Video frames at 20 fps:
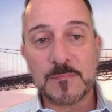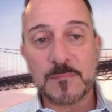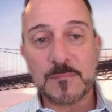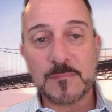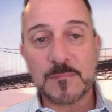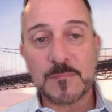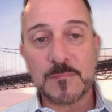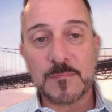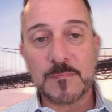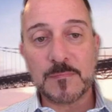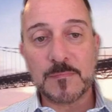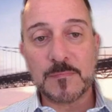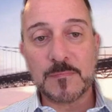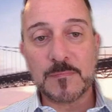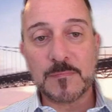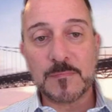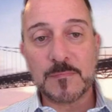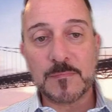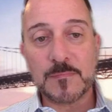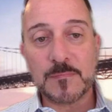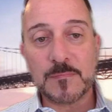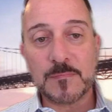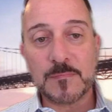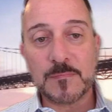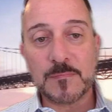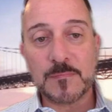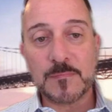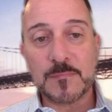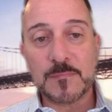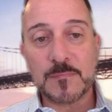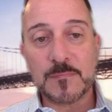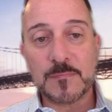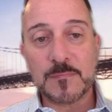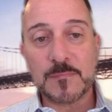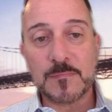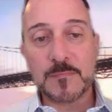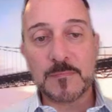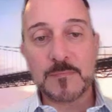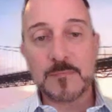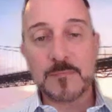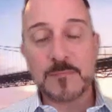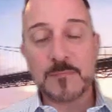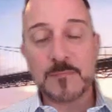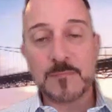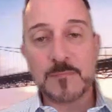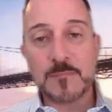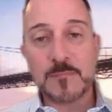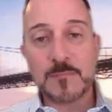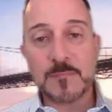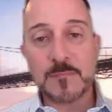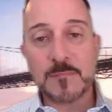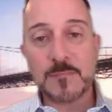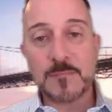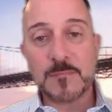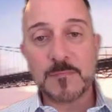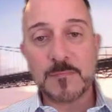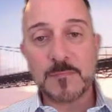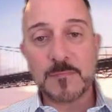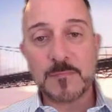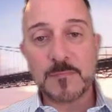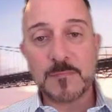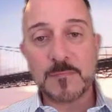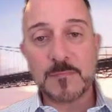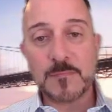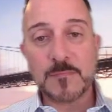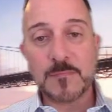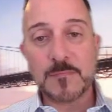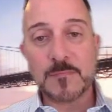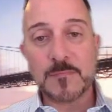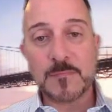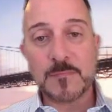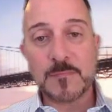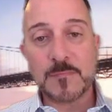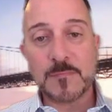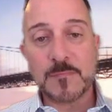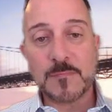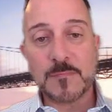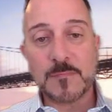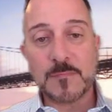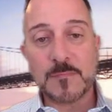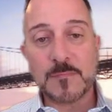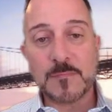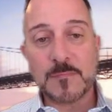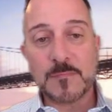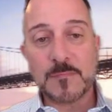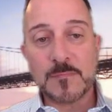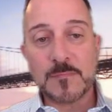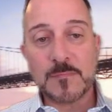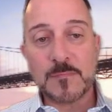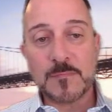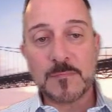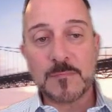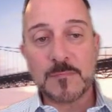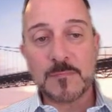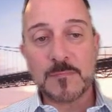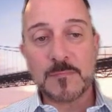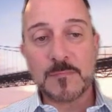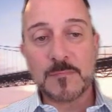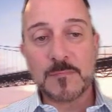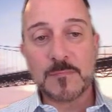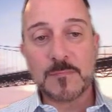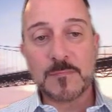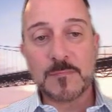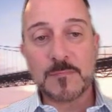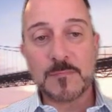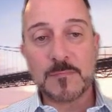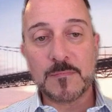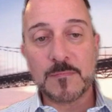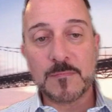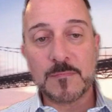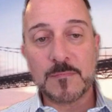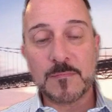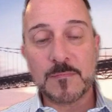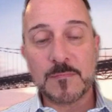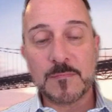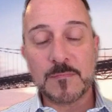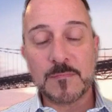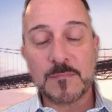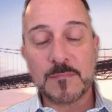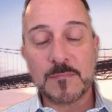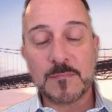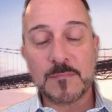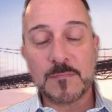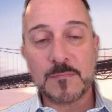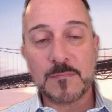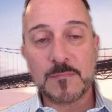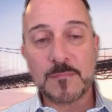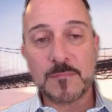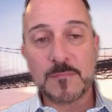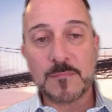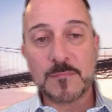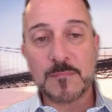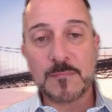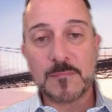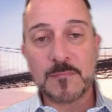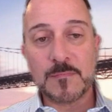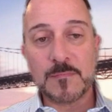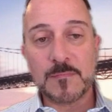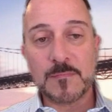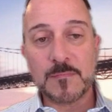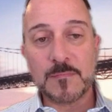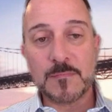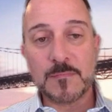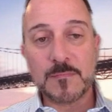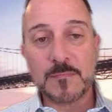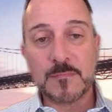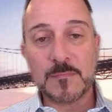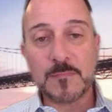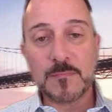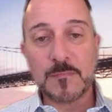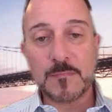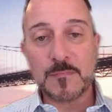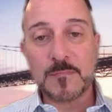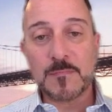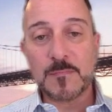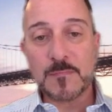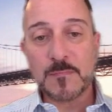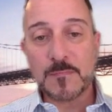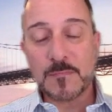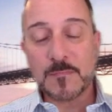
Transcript: (silent)